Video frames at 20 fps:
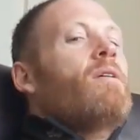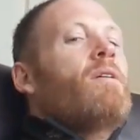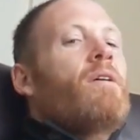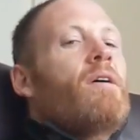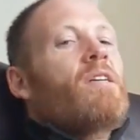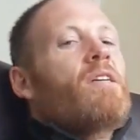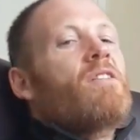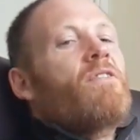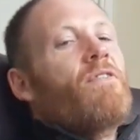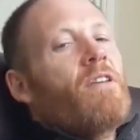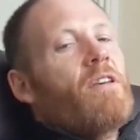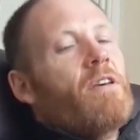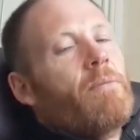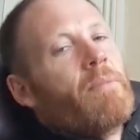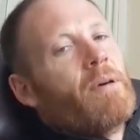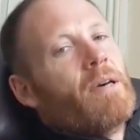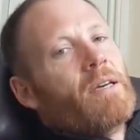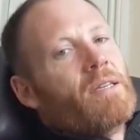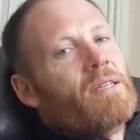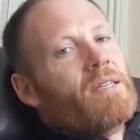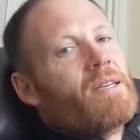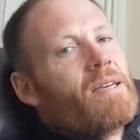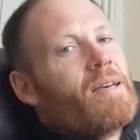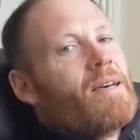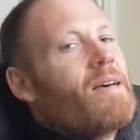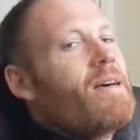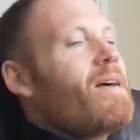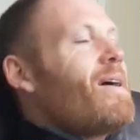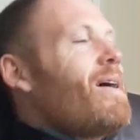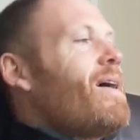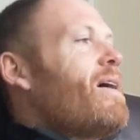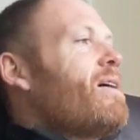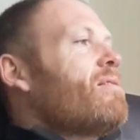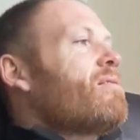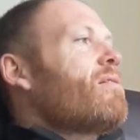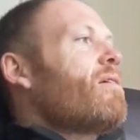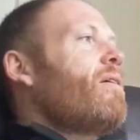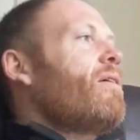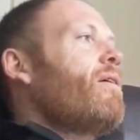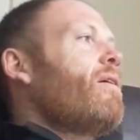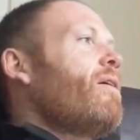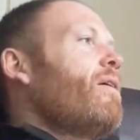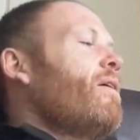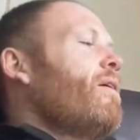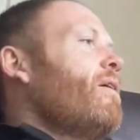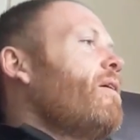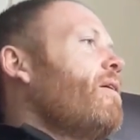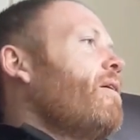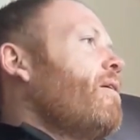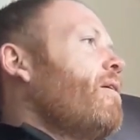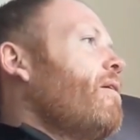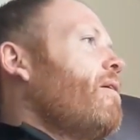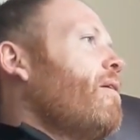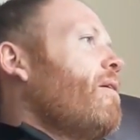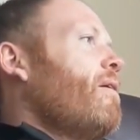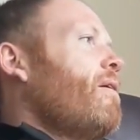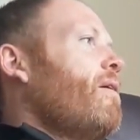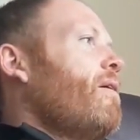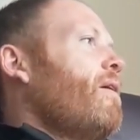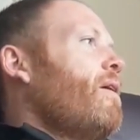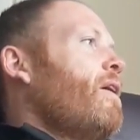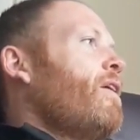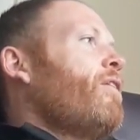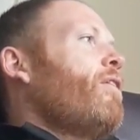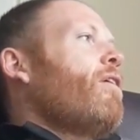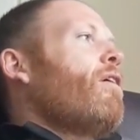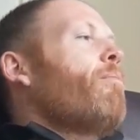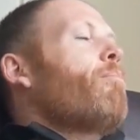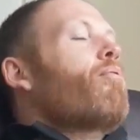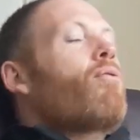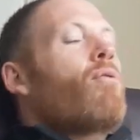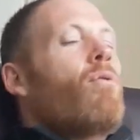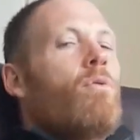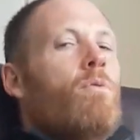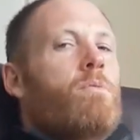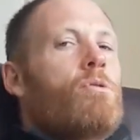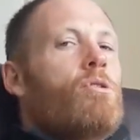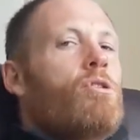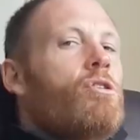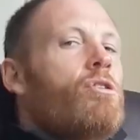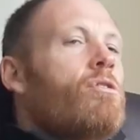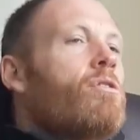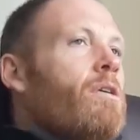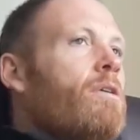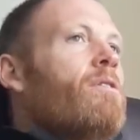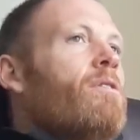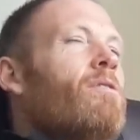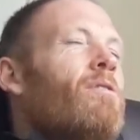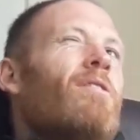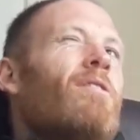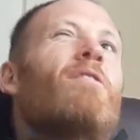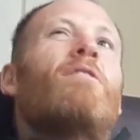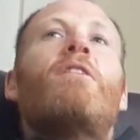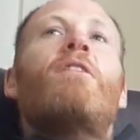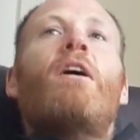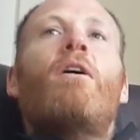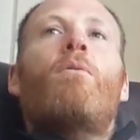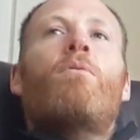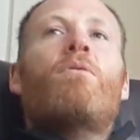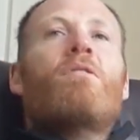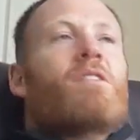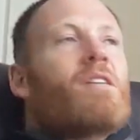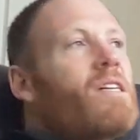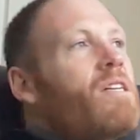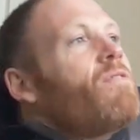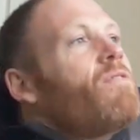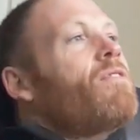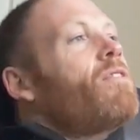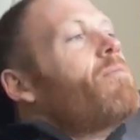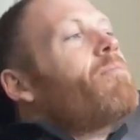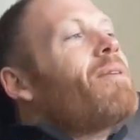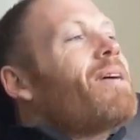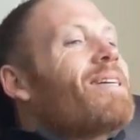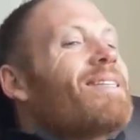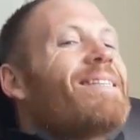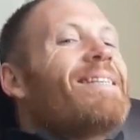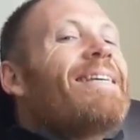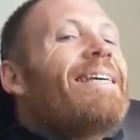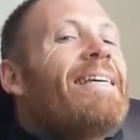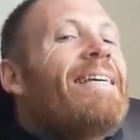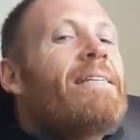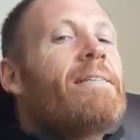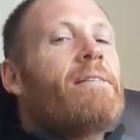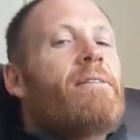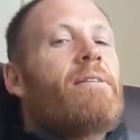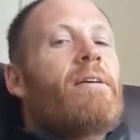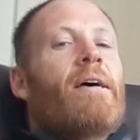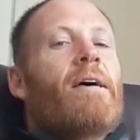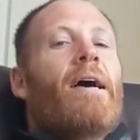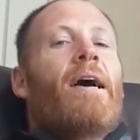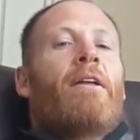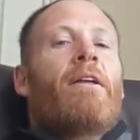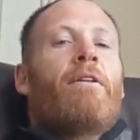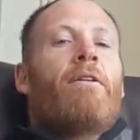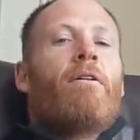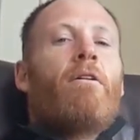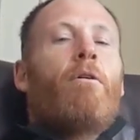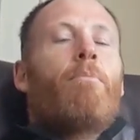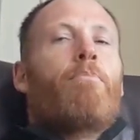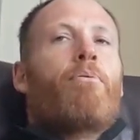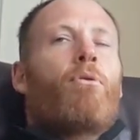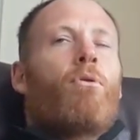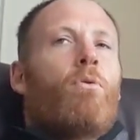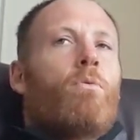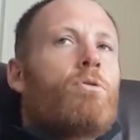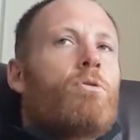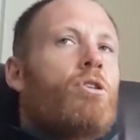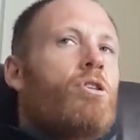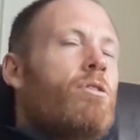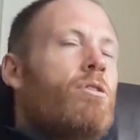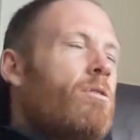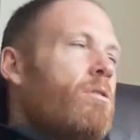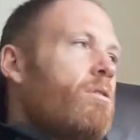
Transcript: SVMX has an approach to Star Wars. SVMX is an approach.